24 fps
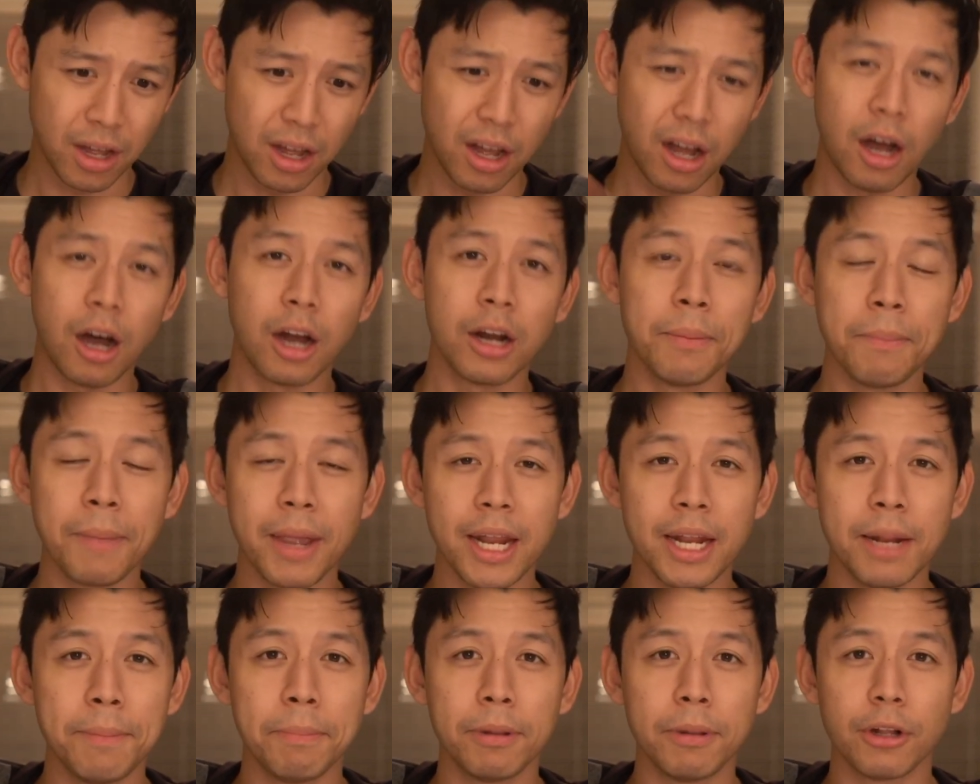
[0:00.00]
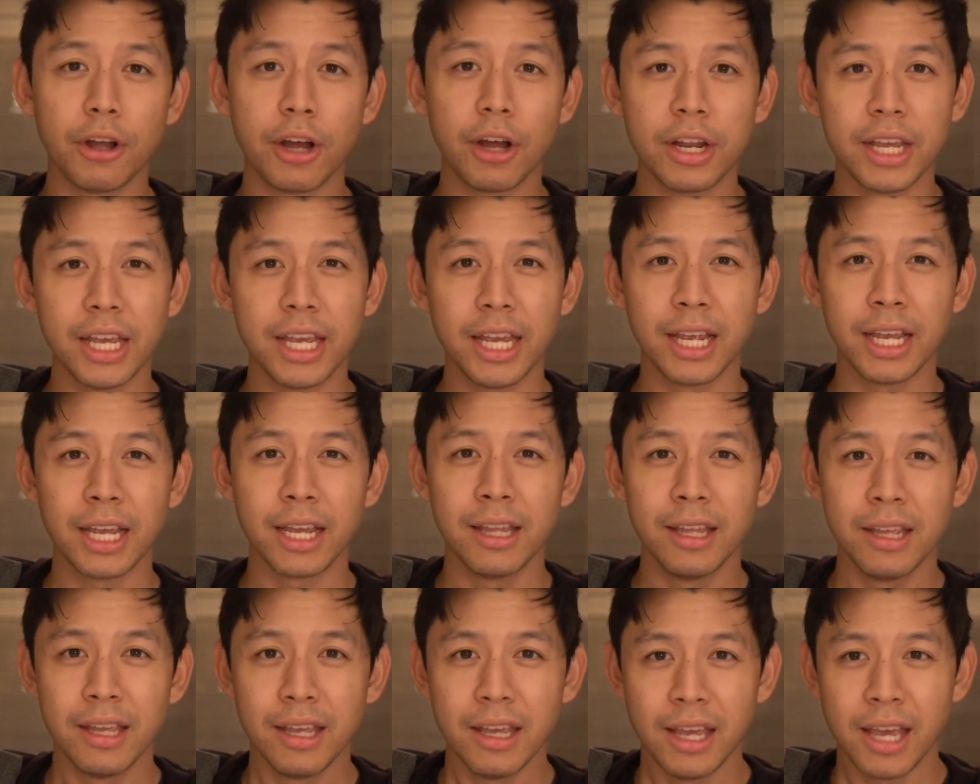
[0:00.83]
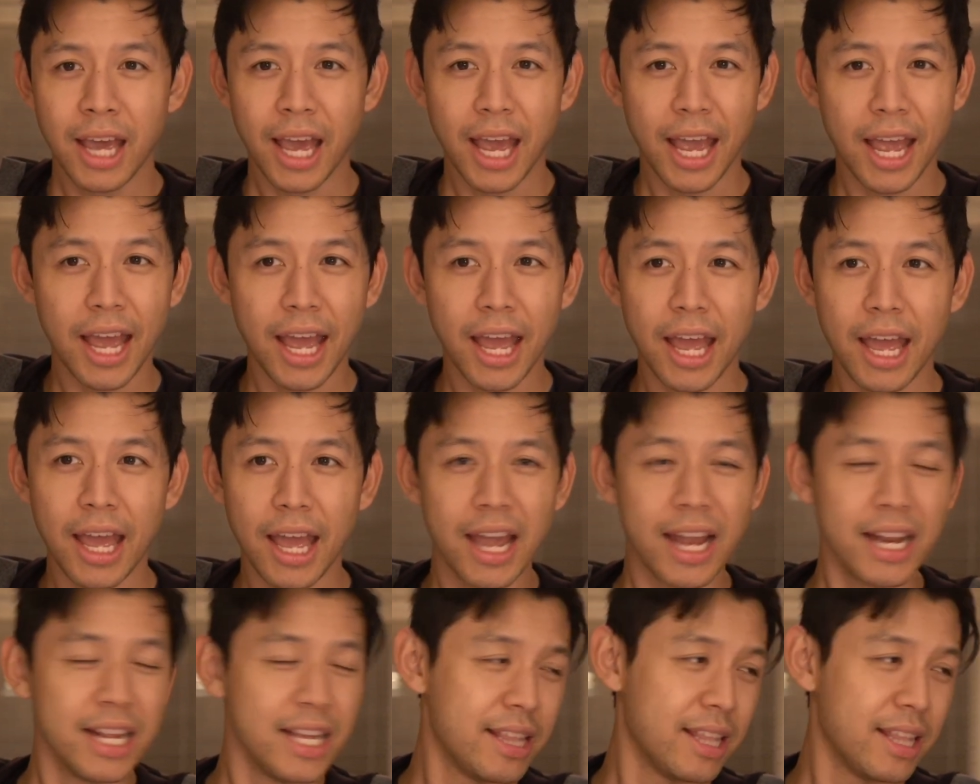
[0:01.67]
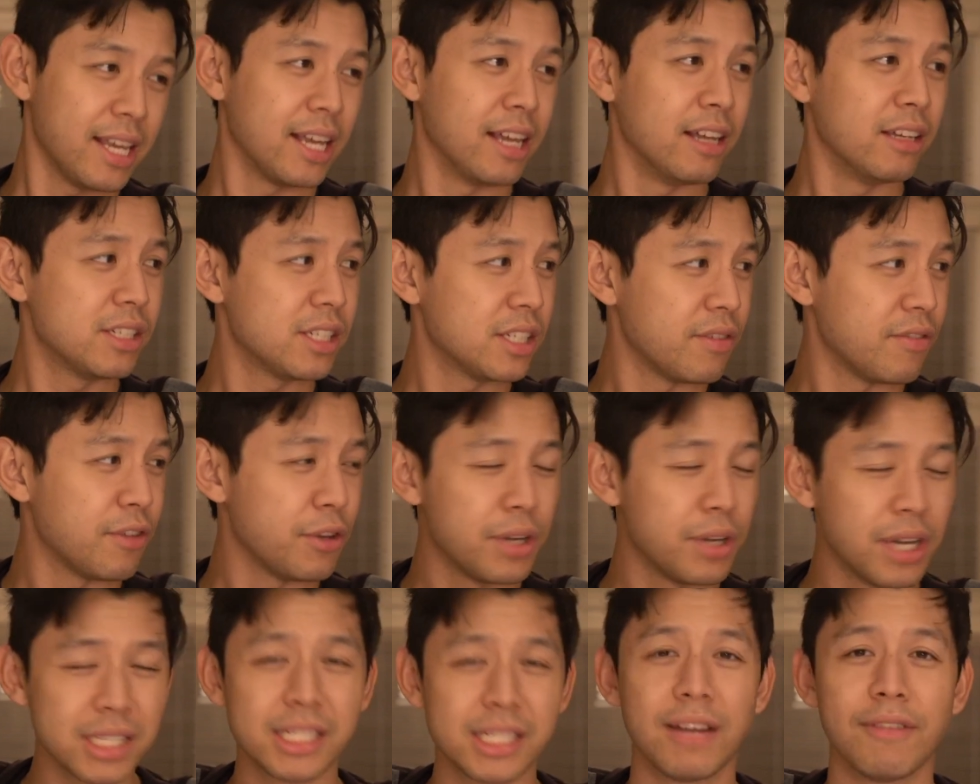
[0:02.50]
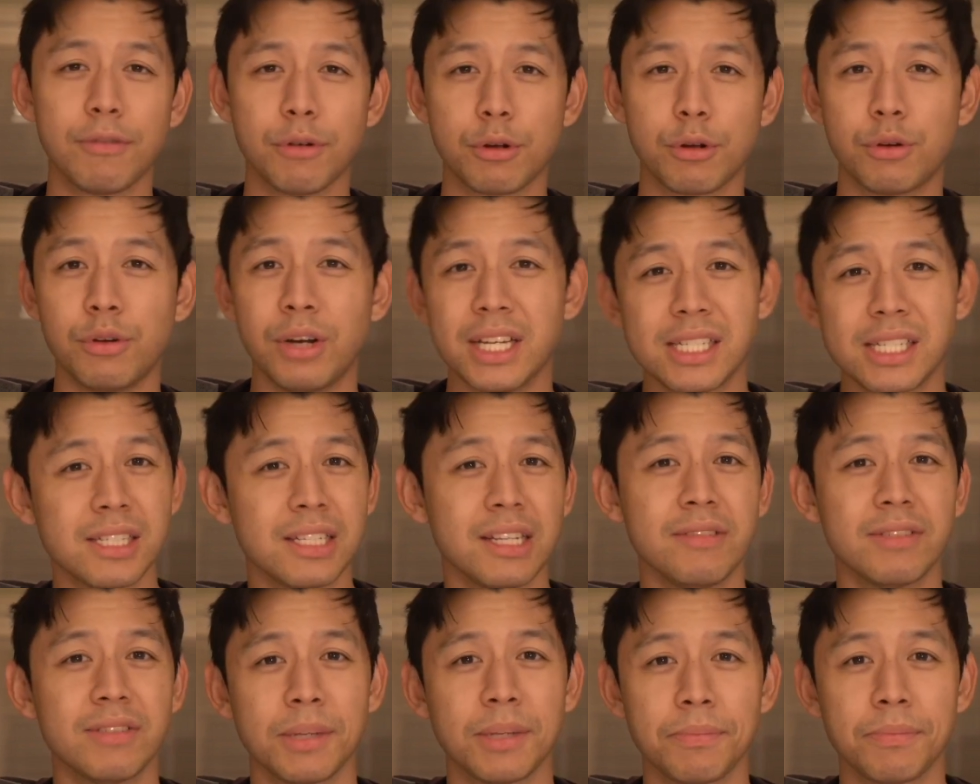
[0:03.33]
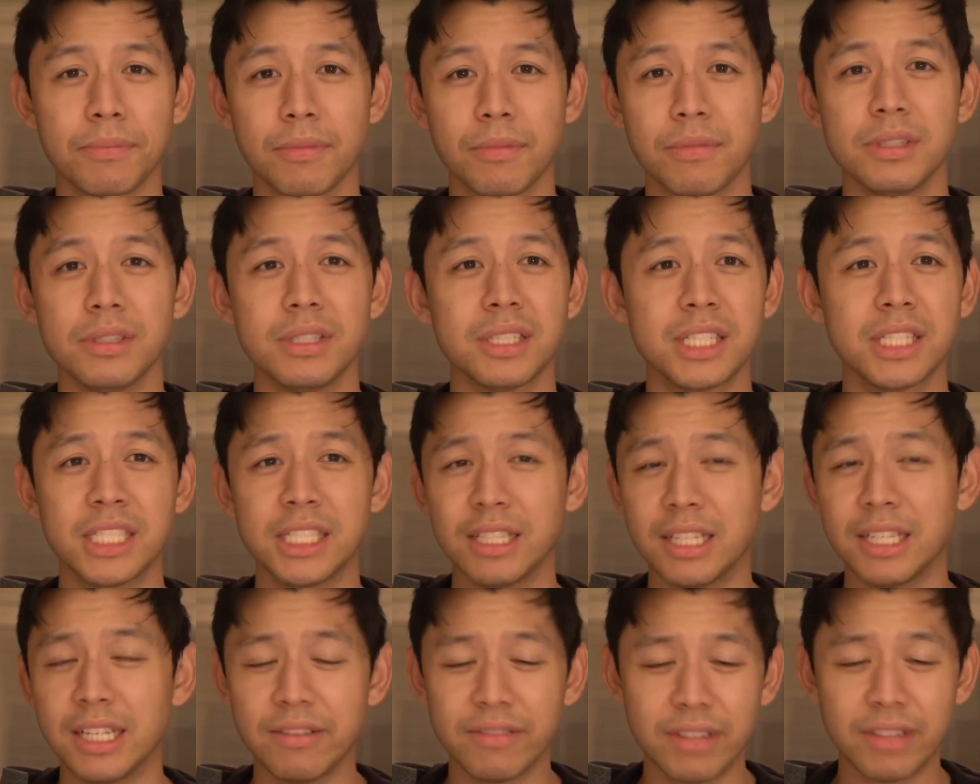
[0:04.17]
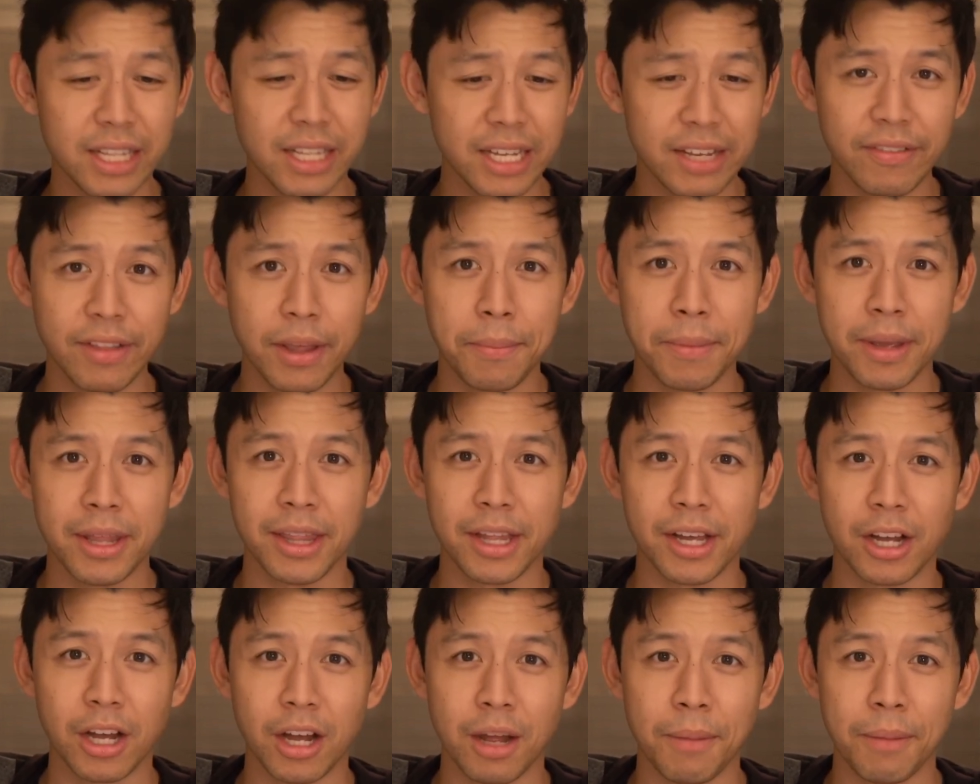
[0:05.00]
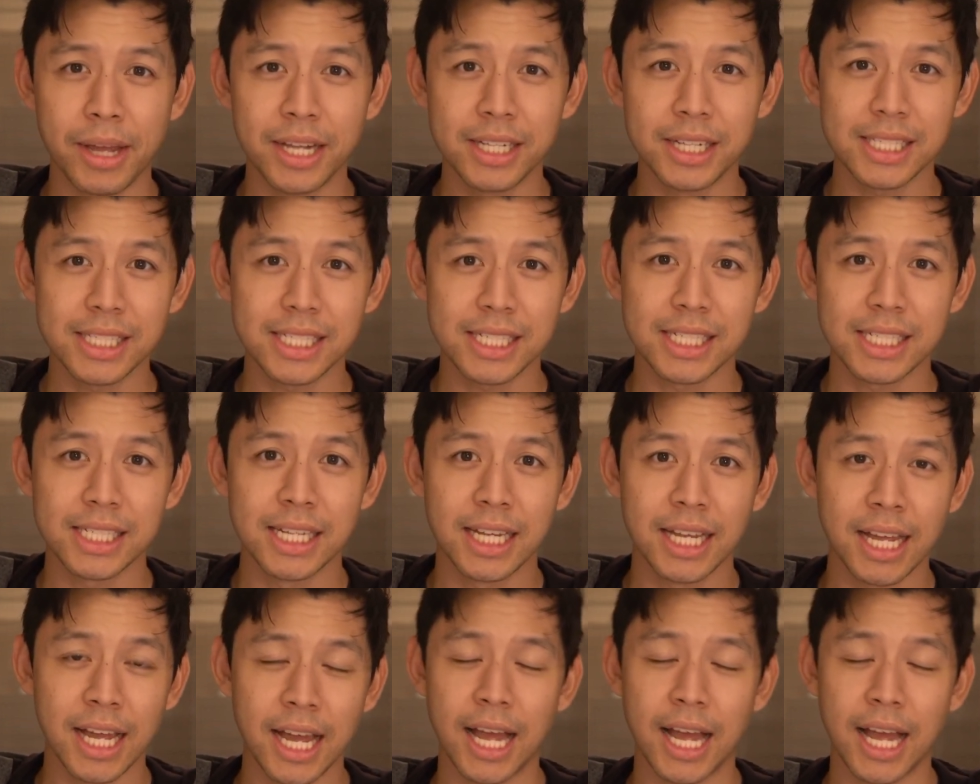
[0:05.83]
automated plotting, anything else. If you guys have requests, leave them in the comments.